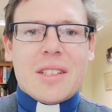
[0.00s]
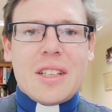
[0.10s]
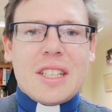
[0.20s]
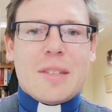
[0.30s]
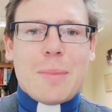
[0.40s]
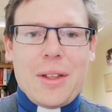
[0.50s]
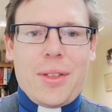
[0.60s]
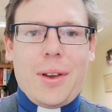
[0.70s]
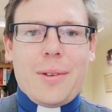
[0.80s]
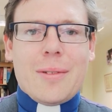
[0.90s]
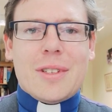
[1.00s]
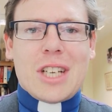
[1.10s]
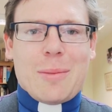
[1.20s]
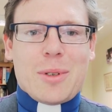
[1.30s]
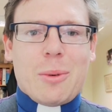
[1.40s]
So this is Matthew
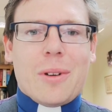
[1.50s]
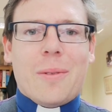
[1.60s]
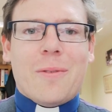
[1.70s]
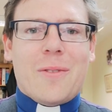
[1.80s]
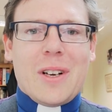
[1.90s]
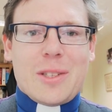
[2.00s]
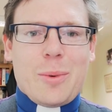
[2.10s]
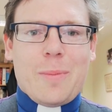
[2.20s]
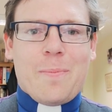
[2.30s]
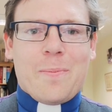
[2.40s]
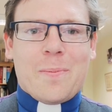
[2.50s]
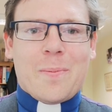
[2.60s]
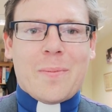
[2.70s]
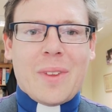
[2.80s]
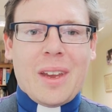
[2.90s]
chapter 1, verse 1.
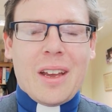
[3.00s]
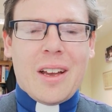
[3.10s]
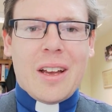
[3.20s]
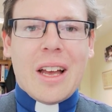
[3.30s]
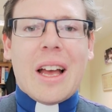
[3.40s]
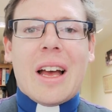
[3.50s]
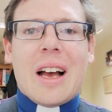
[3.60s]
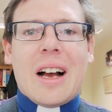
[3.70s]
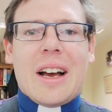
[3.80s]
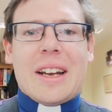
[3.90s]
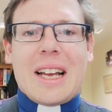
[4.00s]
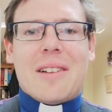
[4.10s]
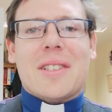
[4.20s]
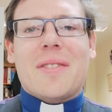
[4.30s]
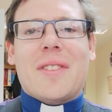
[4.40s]
An
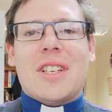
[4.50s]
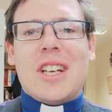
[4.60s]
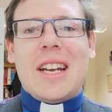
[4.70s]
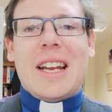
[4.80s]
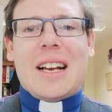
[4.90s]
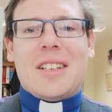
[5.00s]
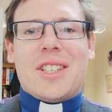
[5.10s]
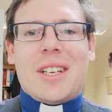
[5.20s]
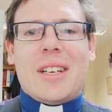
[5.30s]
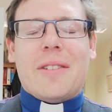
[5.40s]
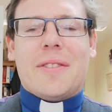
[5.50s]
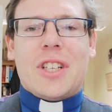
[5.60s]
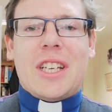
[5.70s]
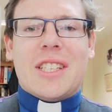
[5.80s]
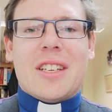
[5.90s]
account of the genealogy of
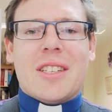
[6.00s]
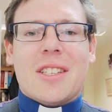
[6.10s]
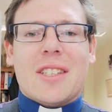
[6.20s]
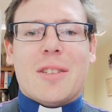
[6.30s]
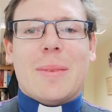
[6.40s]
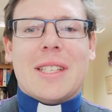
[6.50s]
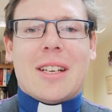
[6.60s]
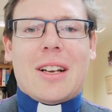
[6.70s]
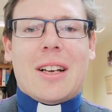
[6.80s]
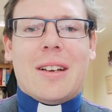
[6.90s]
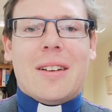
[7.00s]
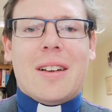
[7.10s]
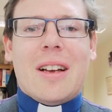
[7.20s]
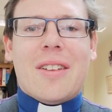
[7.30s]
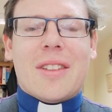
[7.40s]
Jesus the Messiah,
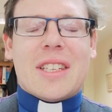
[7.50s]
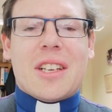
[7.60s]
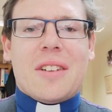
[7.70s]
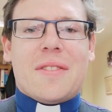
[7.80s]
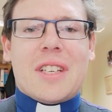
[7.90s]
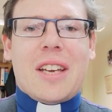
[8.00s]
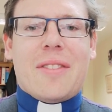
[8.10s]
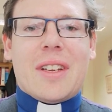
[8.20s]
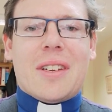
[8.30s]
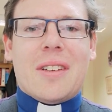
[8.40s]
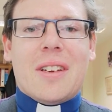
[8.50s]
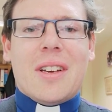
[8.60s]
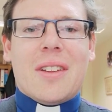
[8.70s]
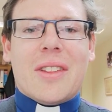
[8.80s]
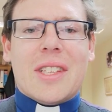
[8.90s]
the son of David,
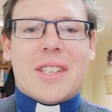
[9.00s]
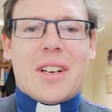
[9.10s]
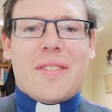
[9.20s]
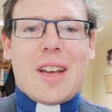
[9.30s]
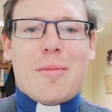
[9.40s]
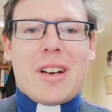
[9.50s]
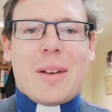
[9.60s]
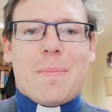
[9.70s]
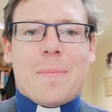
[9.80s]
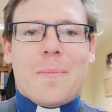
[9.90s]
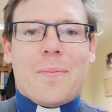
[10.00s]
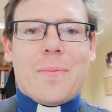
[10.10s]
the son of Abraham.